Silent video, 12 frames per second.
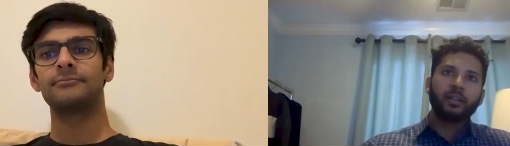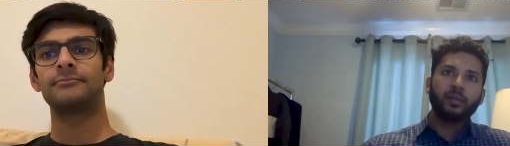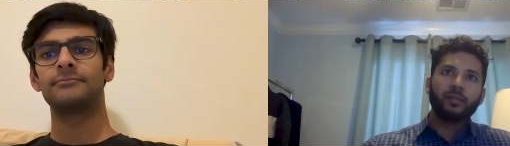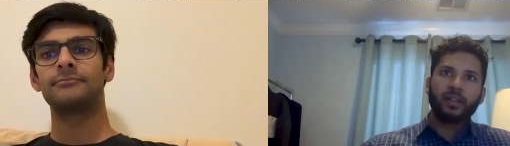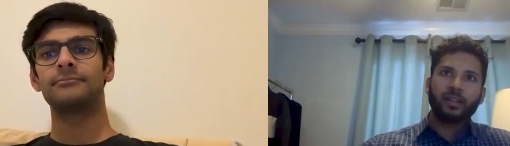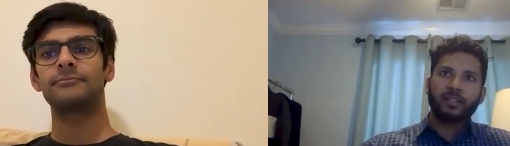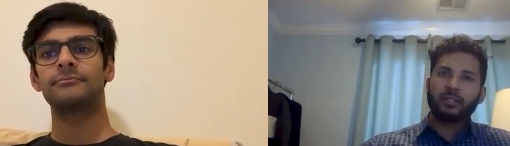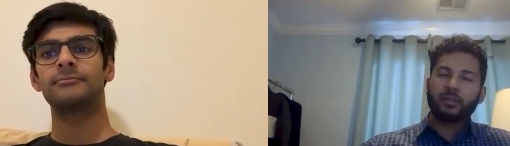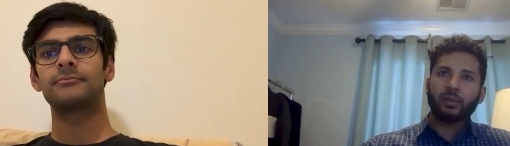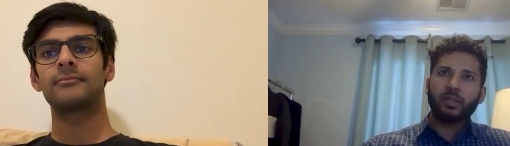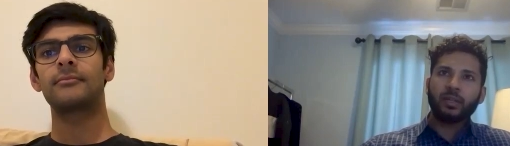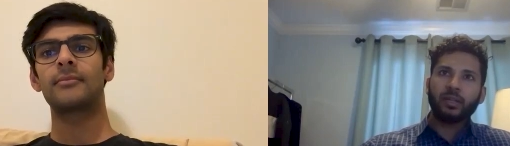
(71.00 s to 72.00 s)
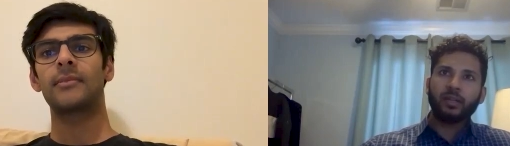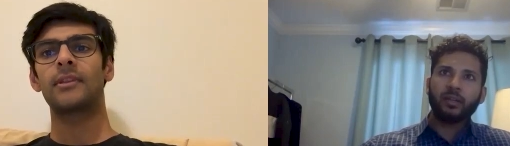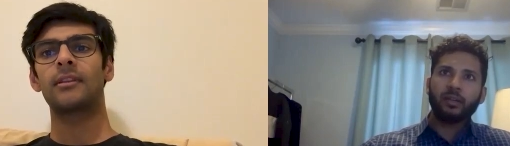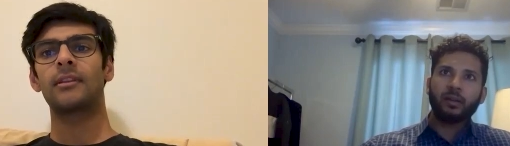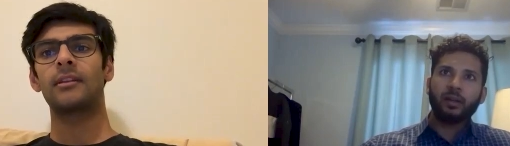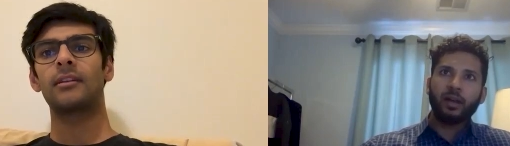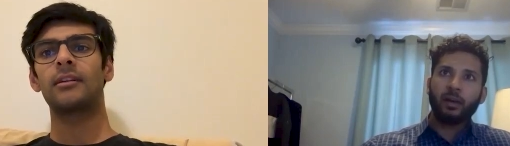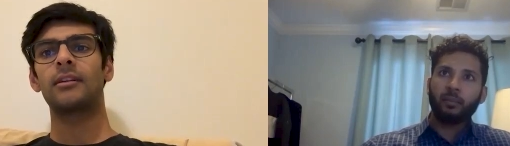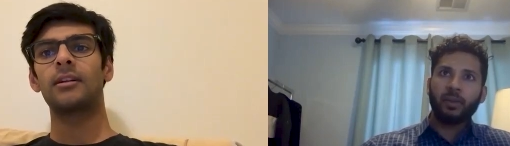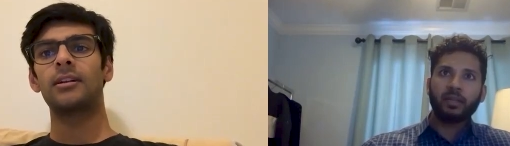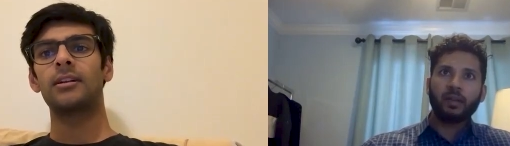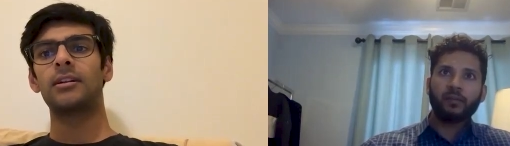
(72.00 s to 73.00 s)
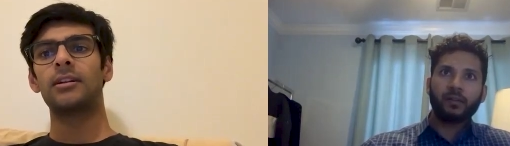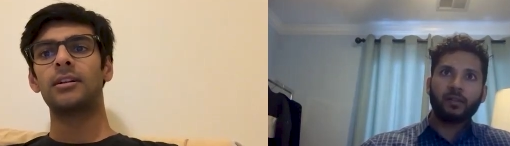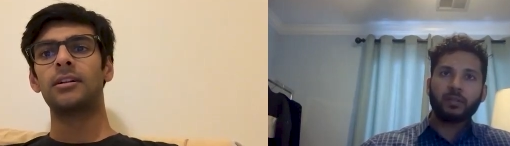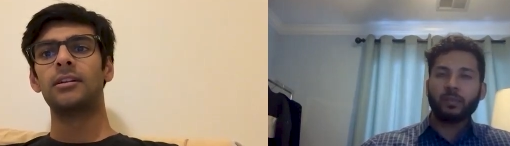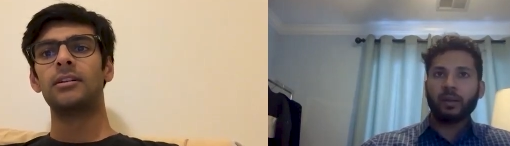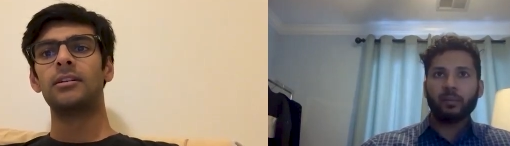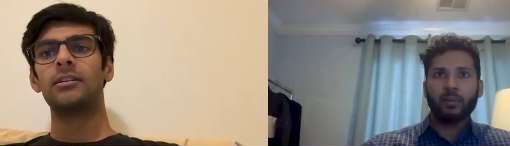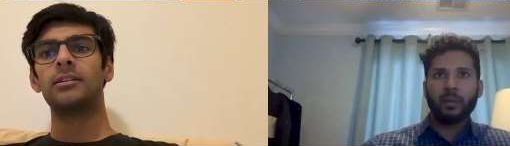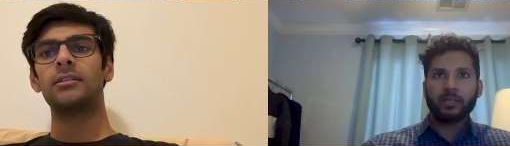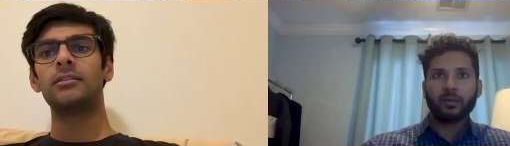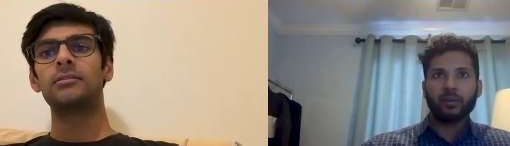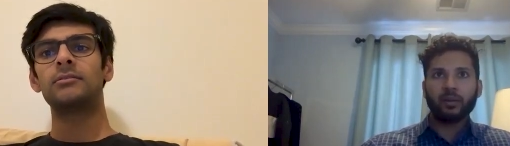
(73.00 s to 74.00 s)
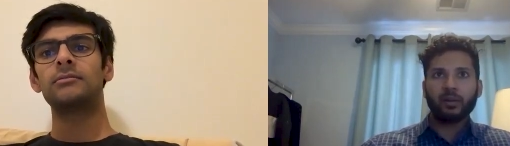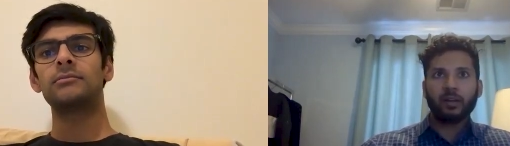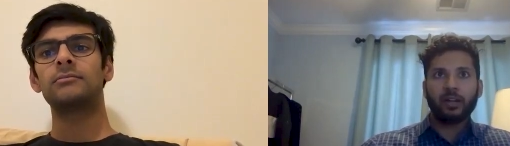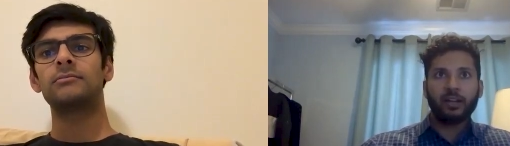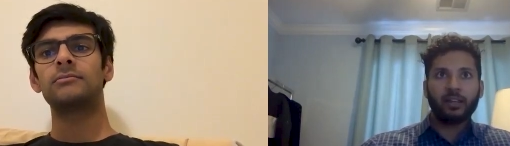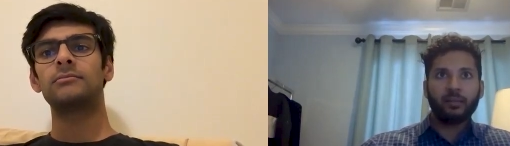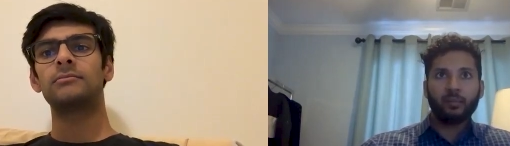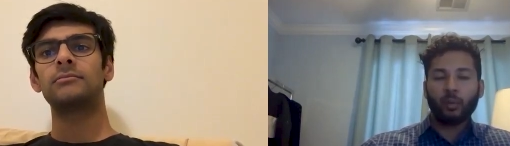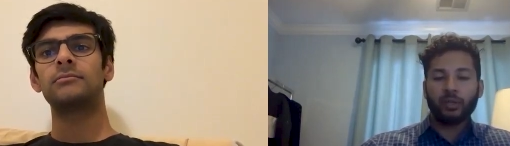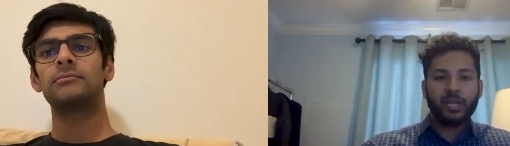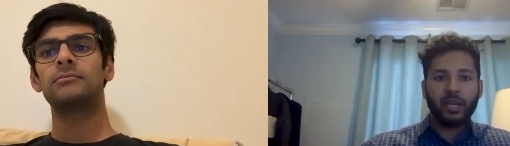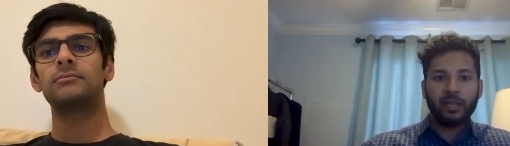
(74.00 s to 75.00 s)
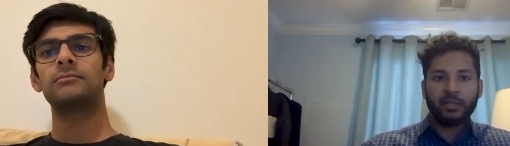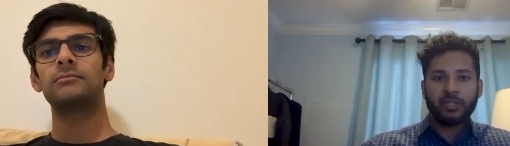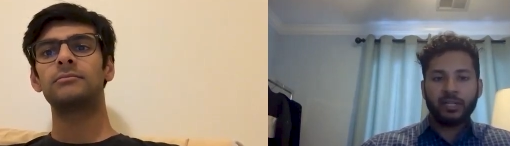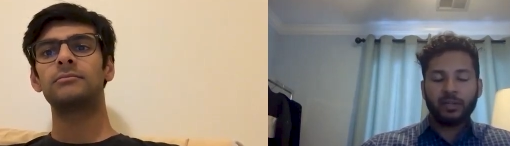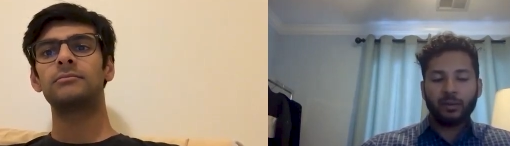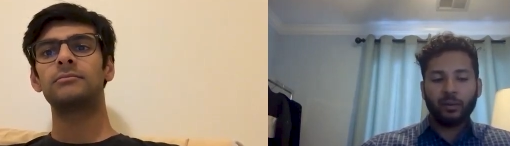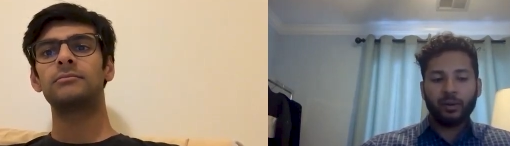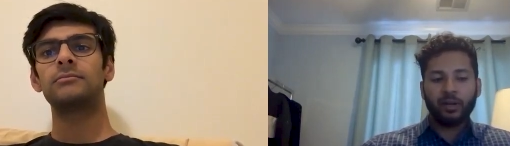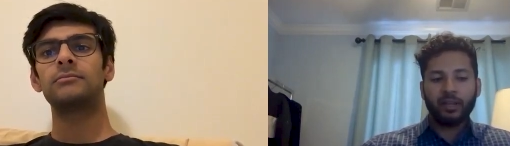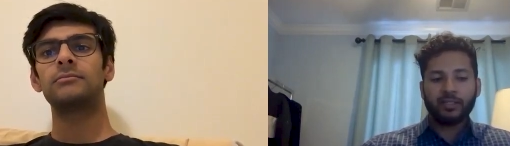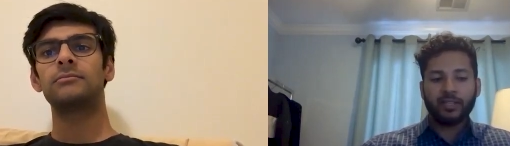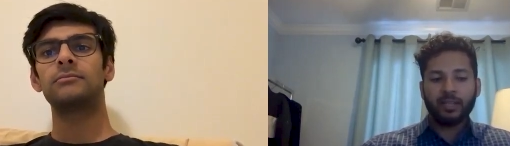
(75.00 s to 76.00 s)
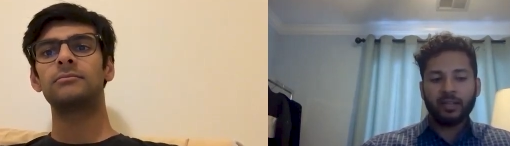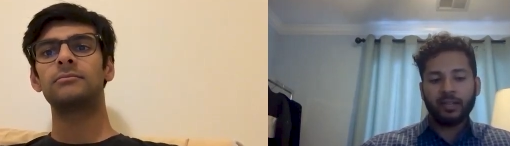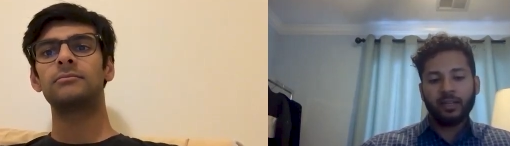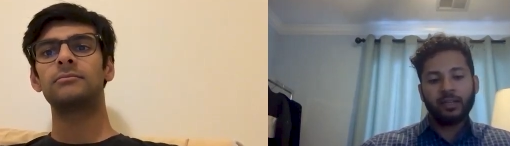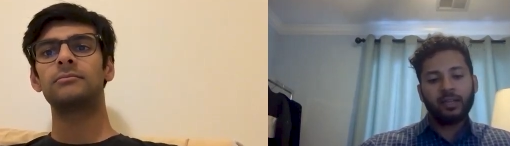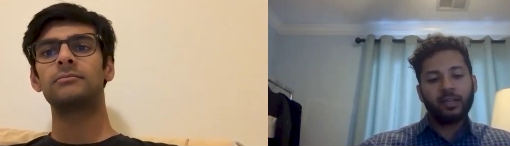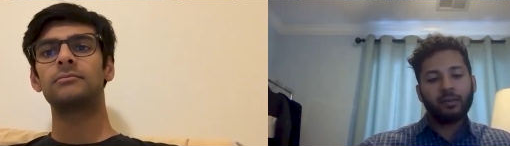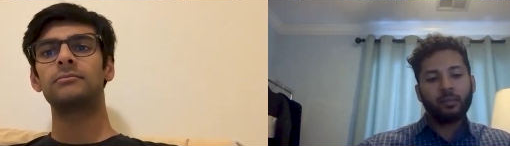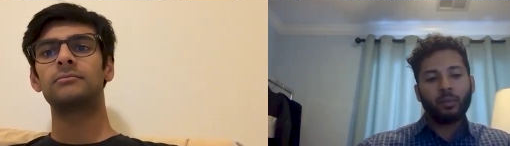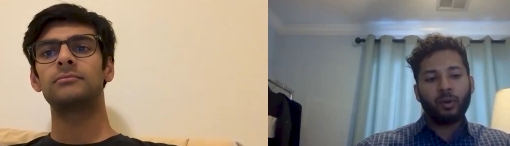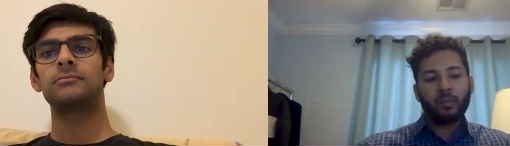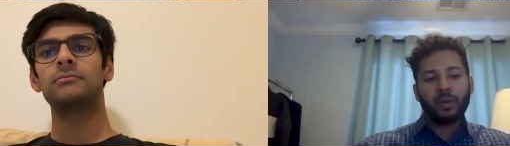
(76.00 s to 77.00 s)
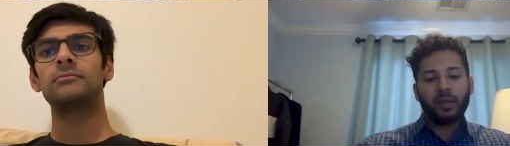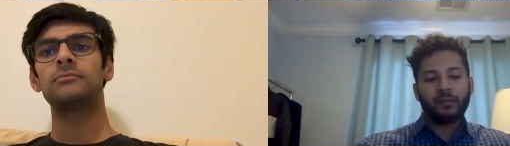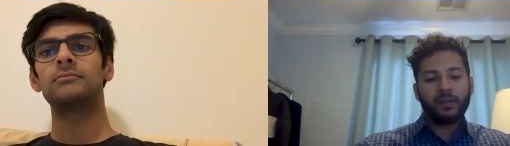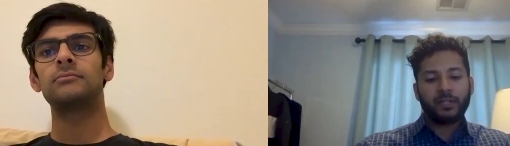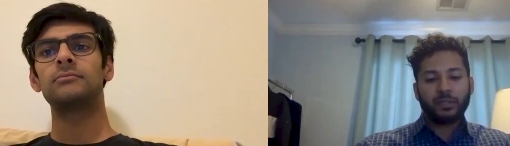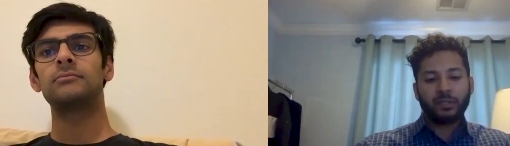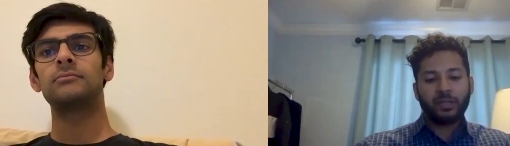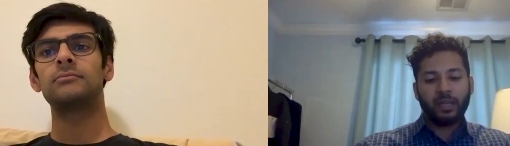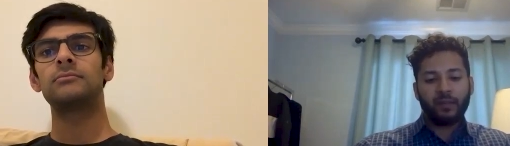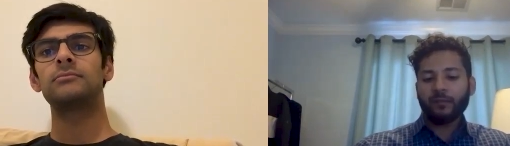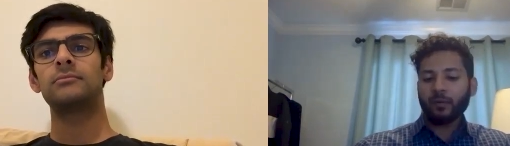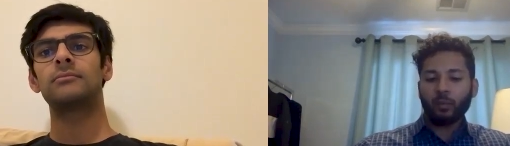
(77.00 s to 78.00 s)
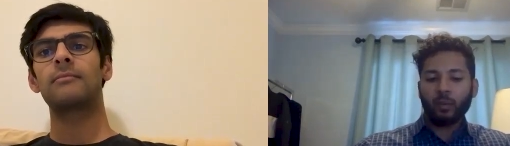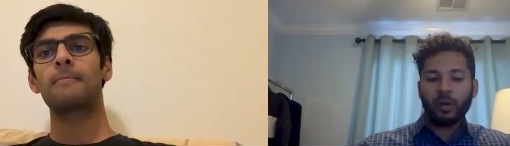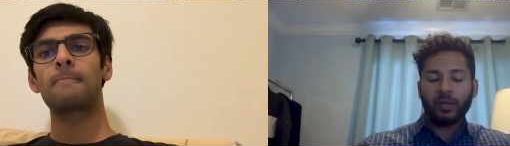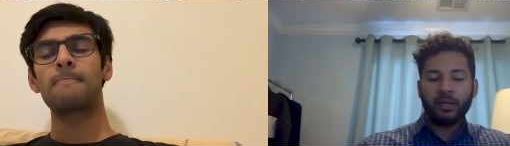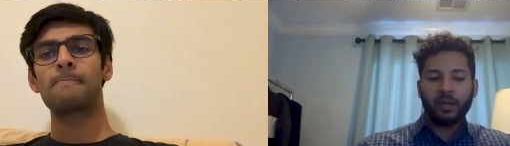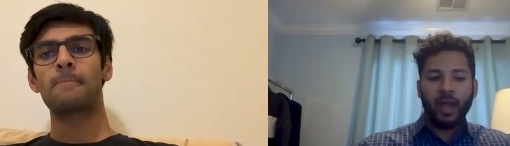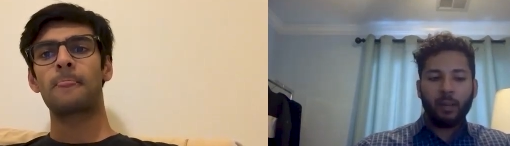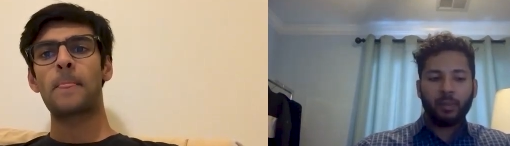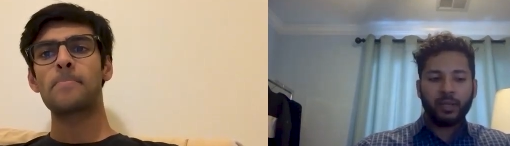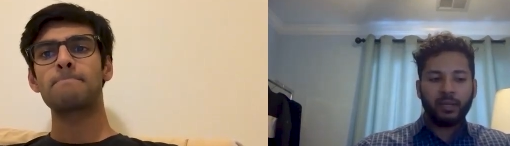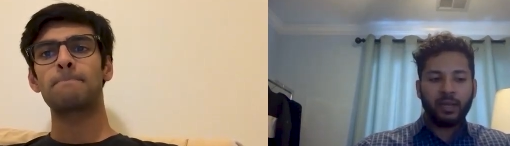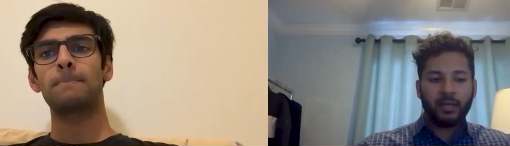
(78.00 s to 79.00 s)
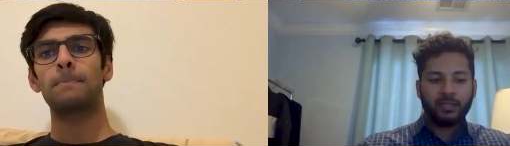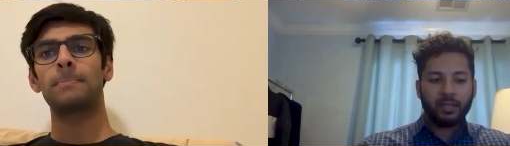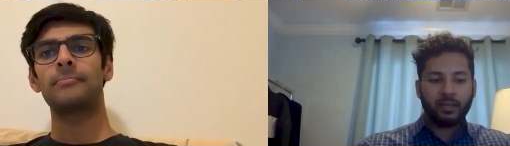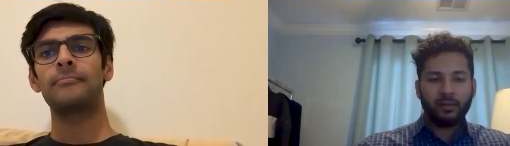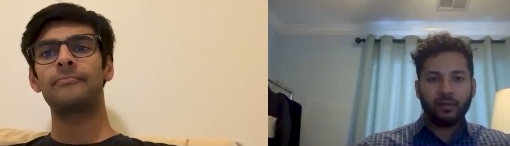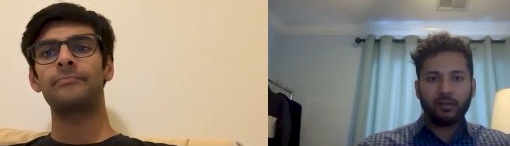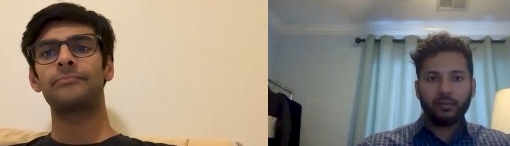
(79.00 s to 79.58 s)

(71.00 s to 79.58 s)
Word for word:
Speaker 1: you feel like it doesn't really uh, make a difference, or maybe makes it uh, more challenging, or is it more beneficial? Like if one applicant has like a